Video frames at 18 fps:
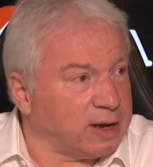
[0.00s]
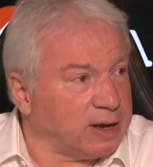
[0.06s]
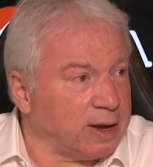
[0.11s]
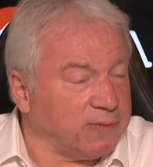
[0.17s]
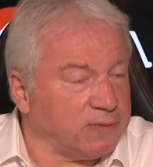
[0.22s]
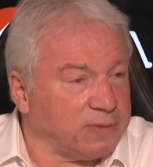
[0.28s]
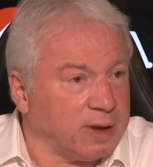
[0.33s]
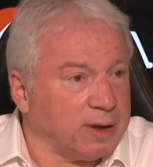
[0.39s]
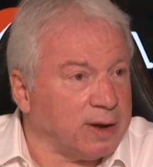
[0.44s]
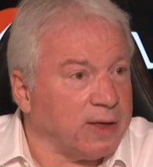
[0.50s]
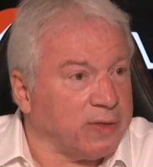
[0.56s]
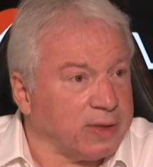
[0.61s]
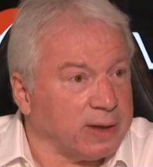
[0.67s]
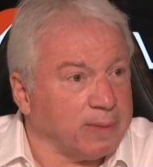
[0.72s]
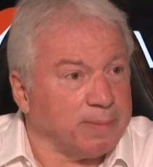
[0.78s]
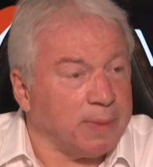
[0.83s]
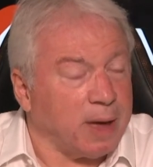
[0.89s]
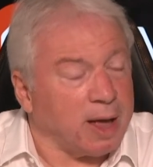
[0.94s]
I've done
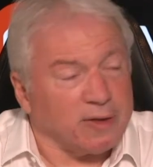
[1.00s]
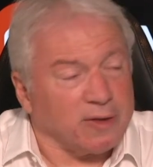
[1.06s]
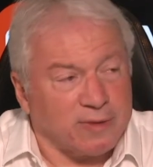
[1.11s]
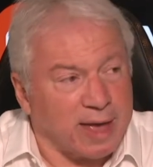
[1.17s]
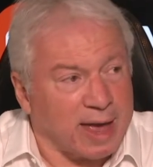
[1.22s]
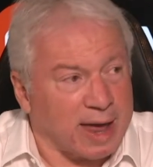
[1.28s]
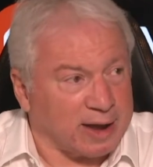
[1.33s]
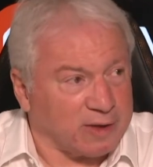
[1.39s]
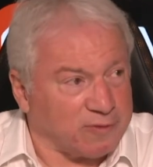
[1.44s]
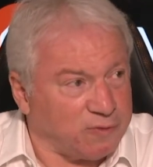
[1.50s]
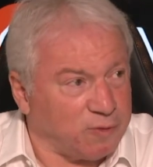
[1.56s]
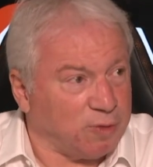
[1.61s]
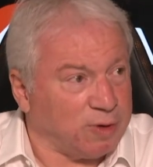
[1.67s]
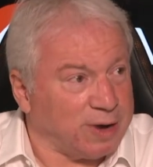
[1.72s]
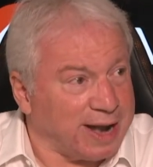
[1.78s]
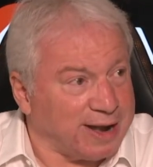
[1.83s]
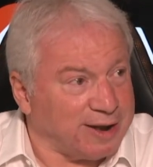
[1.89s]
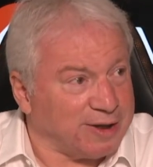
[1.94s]
nothing but act for
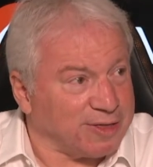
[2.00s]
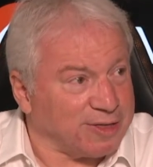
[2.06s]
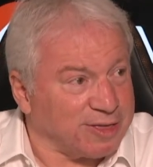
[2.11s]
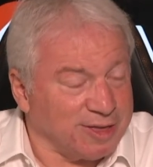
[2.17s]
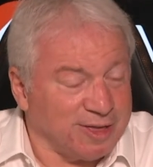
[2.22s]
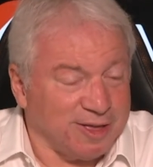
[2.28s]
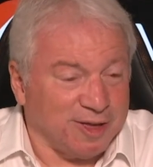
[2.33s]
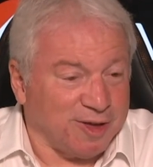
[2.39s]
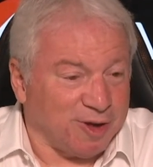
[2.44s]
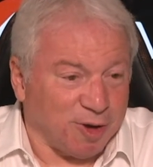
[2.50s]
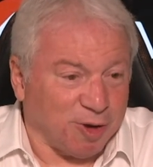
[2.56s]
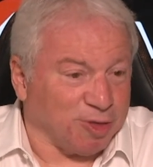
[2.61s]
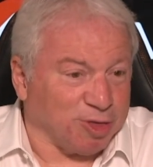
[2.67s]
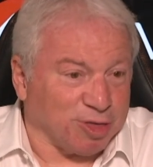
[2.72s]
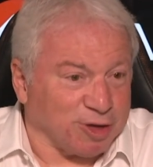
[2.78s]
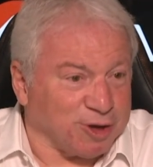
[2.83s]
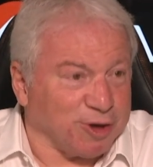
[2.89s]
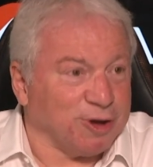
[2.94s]
lenders on
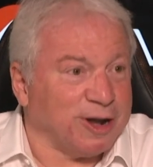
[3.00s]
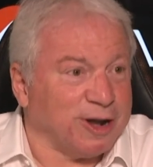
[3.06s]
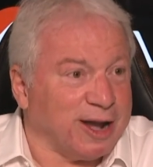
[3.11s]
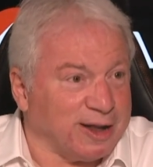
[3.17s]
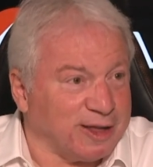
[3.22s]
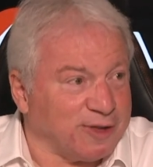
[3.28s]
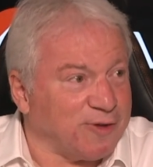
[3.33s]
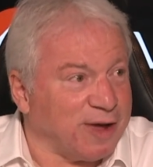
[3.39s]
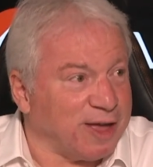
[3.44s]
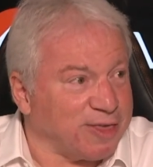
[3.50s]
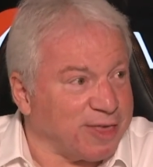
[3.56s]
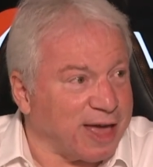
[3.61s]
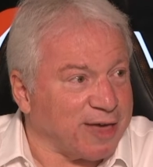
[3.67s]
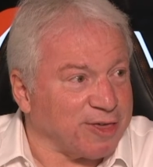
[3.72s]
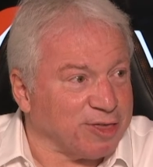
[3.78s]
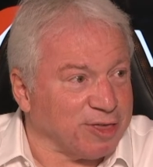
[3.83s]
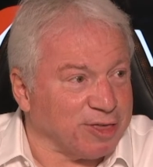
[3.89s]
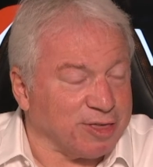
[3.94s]
secured lending
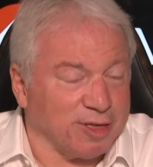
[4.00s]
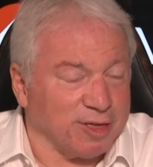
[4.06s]
transactions.